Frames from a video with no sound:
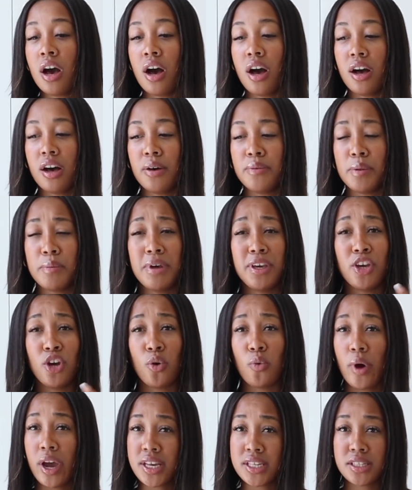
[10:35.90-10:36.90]
They make
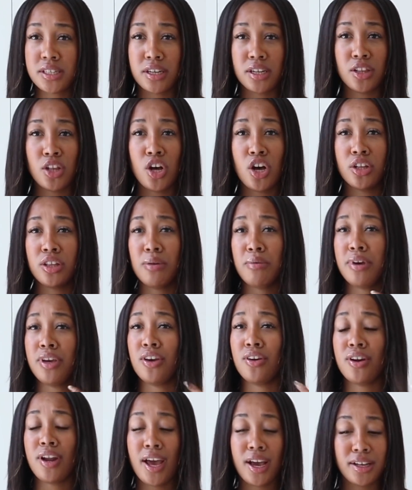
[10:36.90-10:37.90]
your waist look long, they make
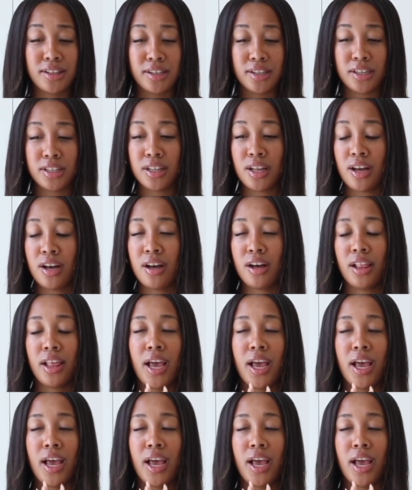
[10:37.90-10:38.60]
your neck look long.